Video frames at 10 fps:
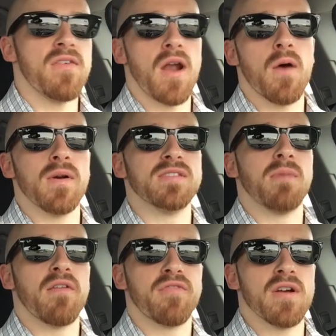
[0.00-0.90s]
Then I went to
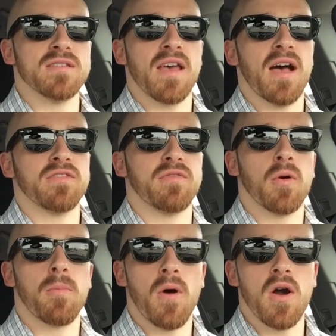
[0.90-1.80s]
my friend's house
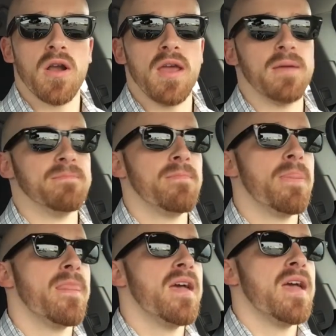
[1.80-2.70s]
for a party,
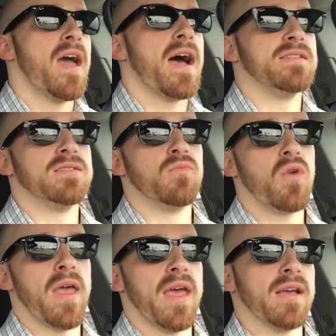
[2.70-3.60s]
had some
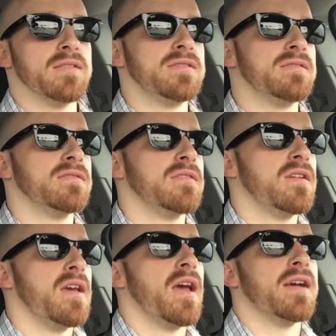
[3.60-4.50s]
wings,
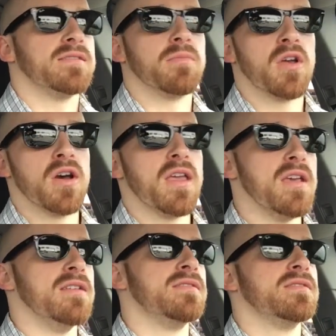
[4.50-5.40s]
had some
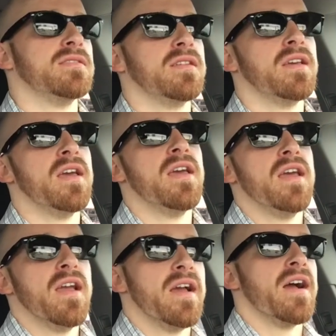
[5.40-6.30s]
cookies.
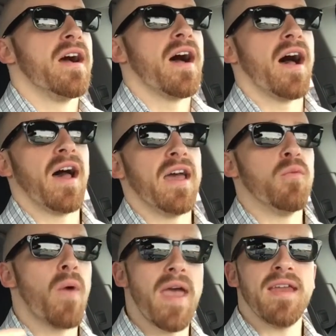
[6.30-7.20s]
I
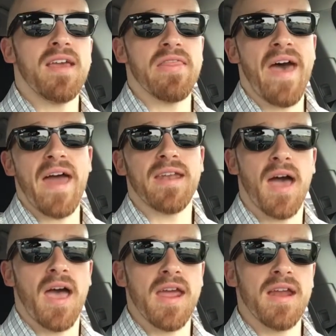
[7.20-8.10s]
weighed in that
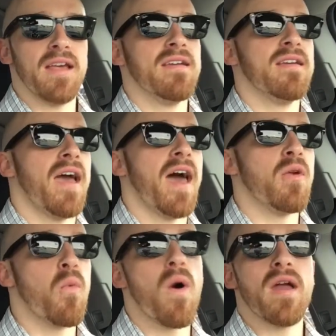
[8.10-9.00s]
night
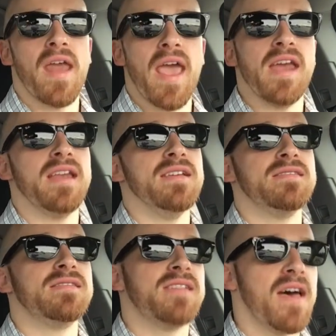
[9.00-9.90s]
at
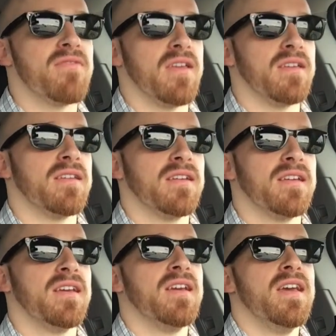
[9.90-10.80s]

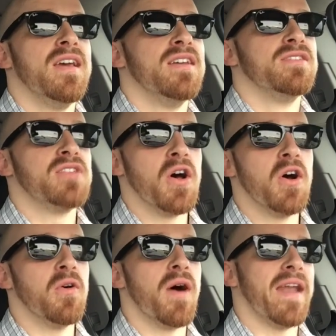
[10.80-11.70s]
187,
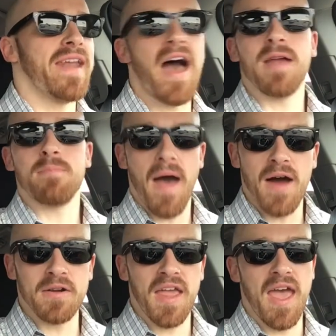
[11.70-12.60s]
so a
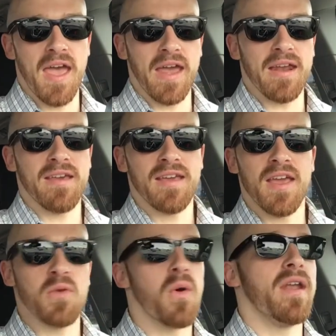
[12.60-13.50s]
9-pound gain
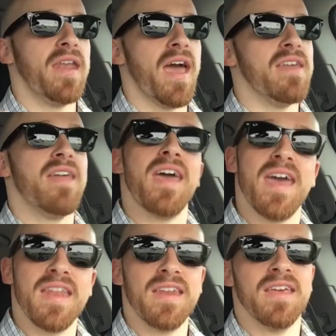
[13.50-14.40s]
in one day.
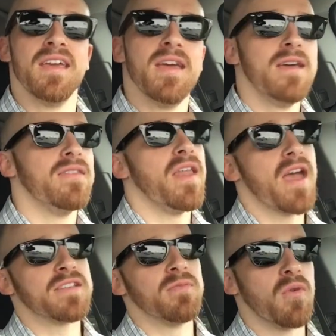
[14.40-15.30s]
Then the
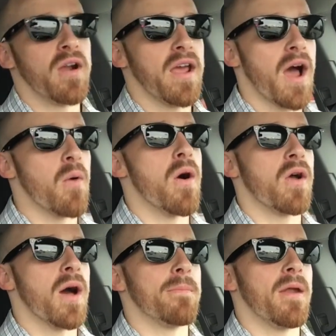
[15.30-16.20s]
next morning I
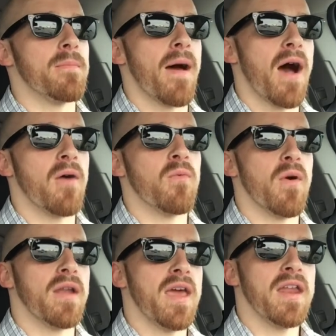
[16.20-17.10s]
woke up at about
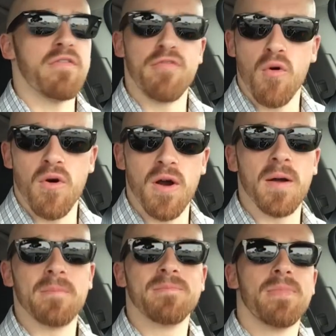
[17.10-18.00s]

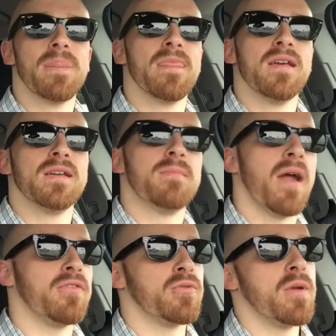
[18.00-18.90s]
184,
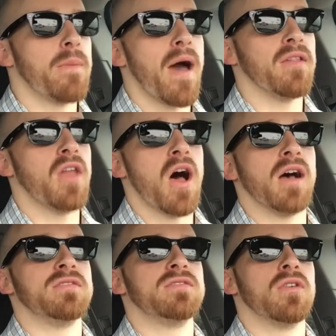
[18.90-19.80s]
about a 3-pound
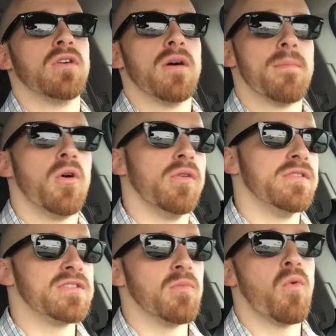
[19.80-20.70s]
loss,
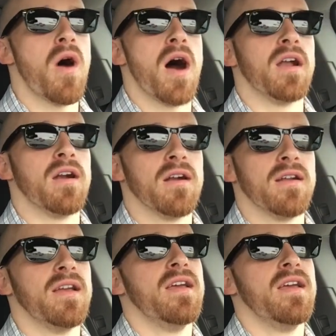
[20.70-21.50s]
holding some water.